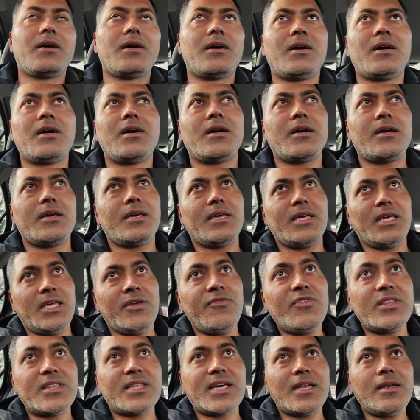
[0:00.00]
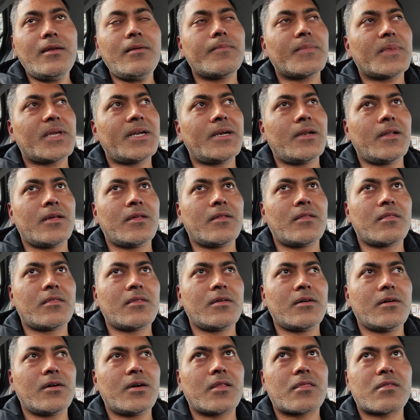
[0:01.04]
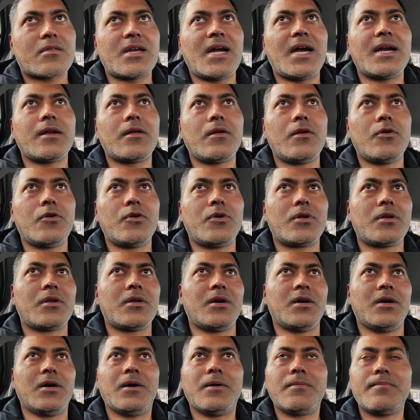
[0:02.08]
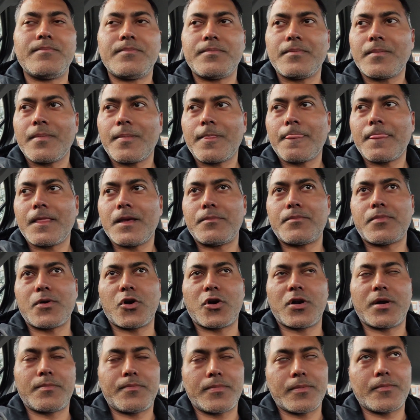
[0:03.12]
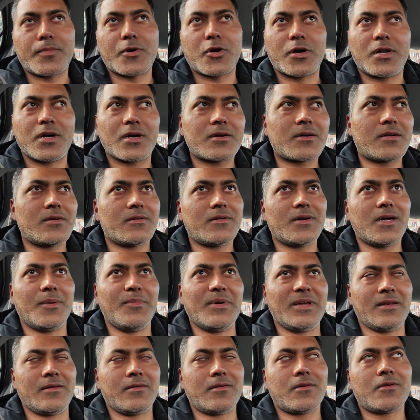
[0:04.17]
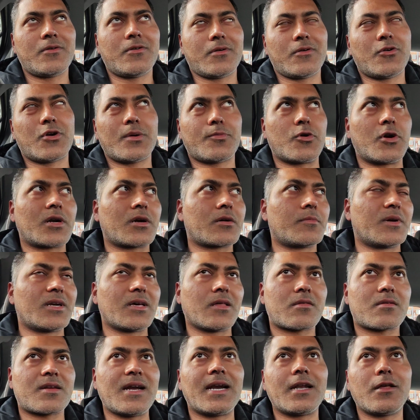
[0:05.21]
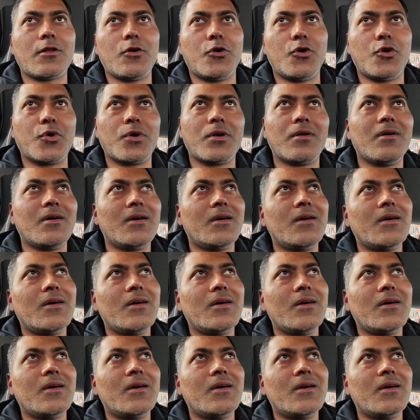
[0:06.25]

Uh, even then, it is a standalone uh, product. Product. I mean, not a product, but a standalone